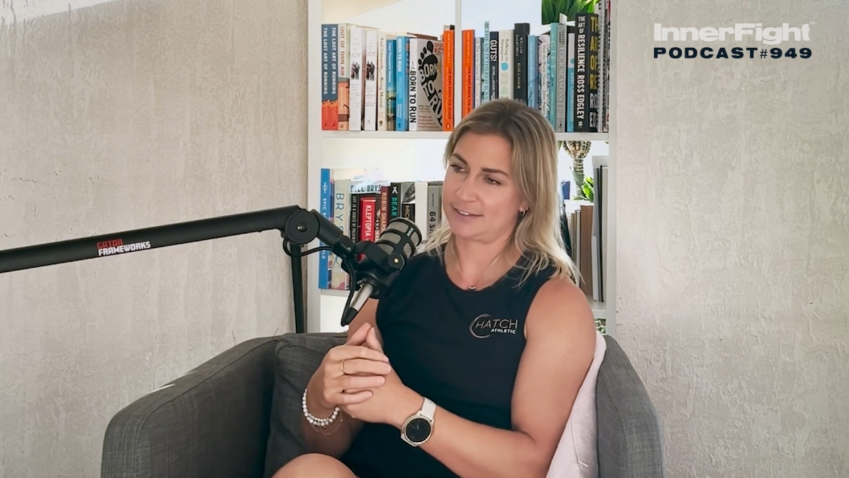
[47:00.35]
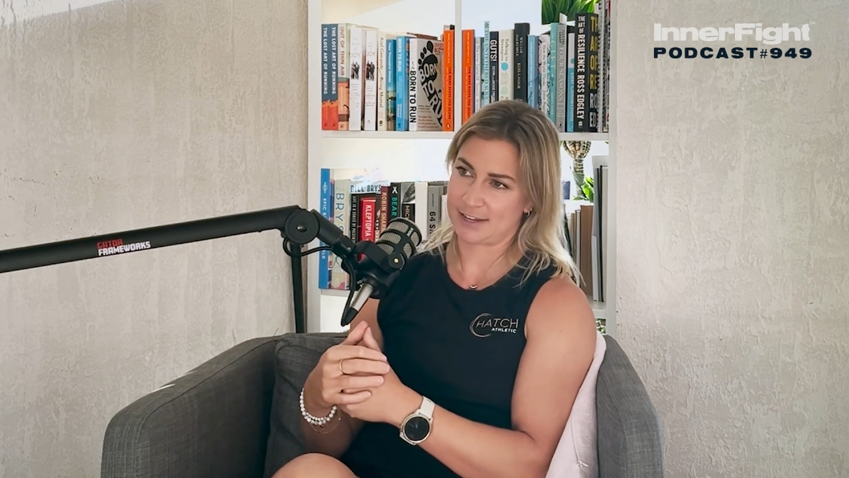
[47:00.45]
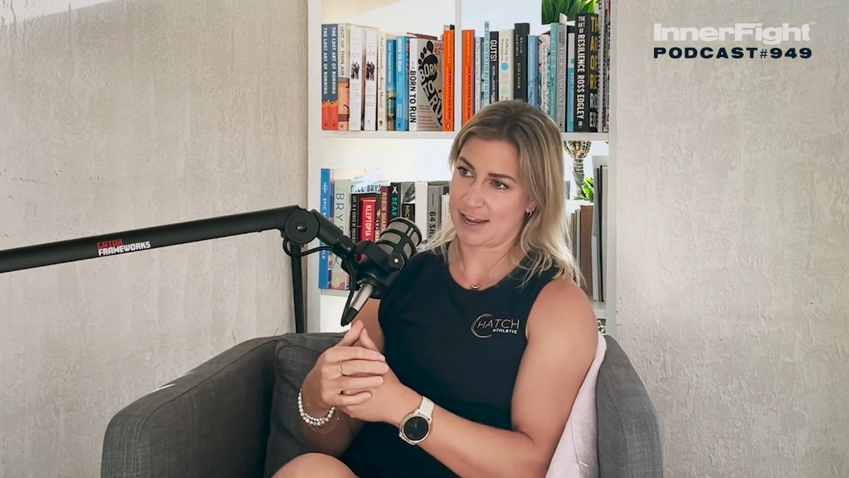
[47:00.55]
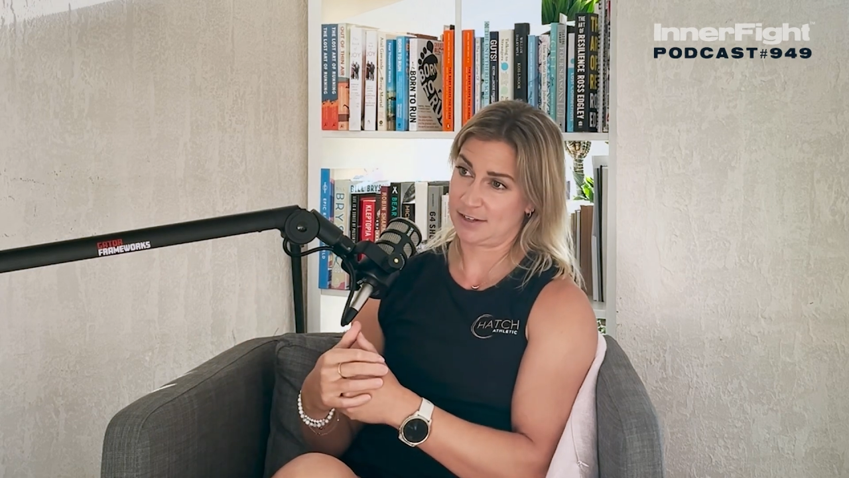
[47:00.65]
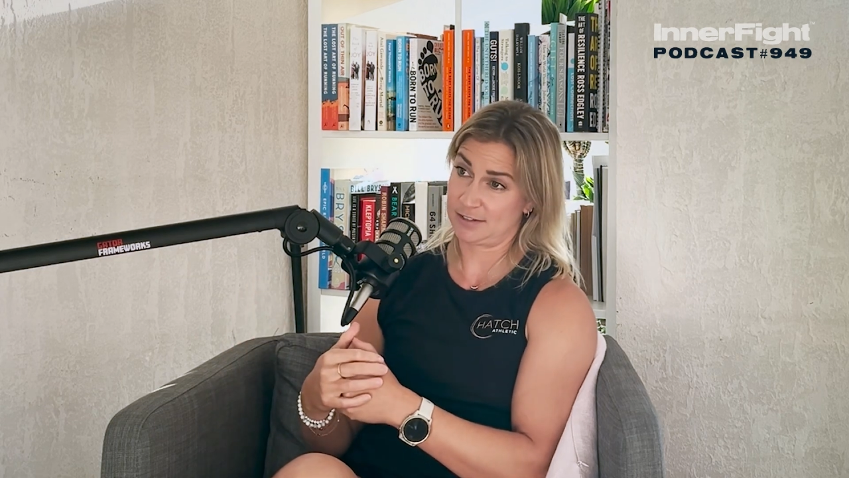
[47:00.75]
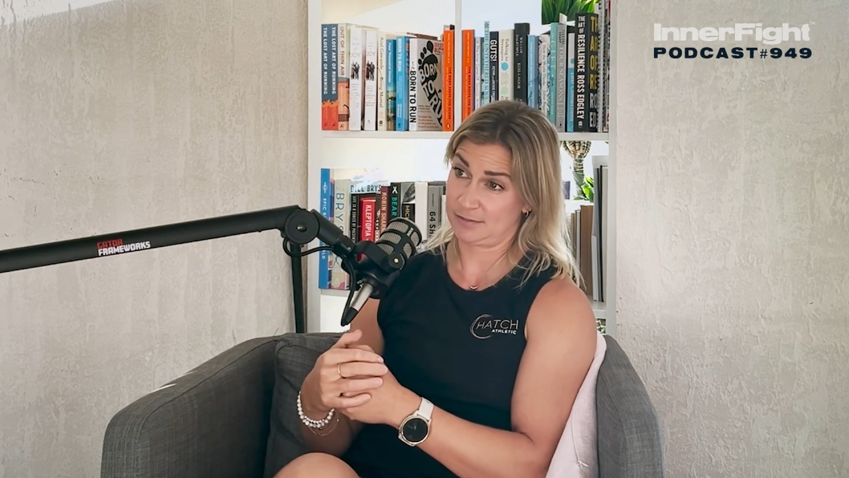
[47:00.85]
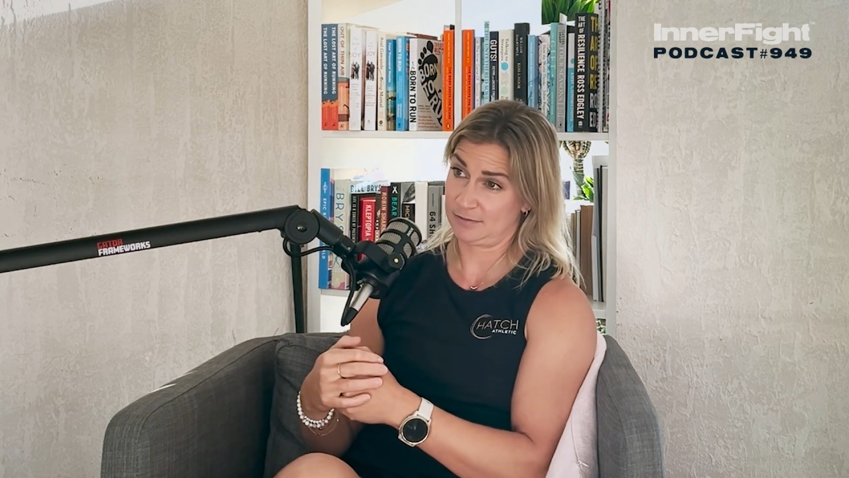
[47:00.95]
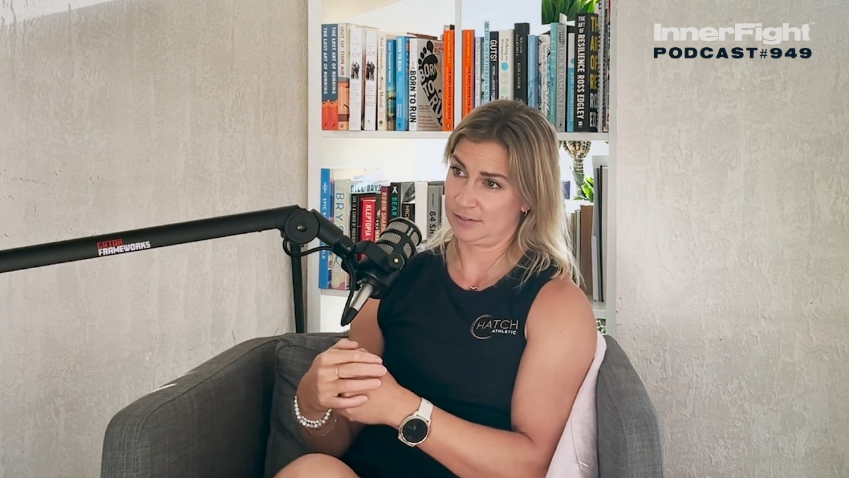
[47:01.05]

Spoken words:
state,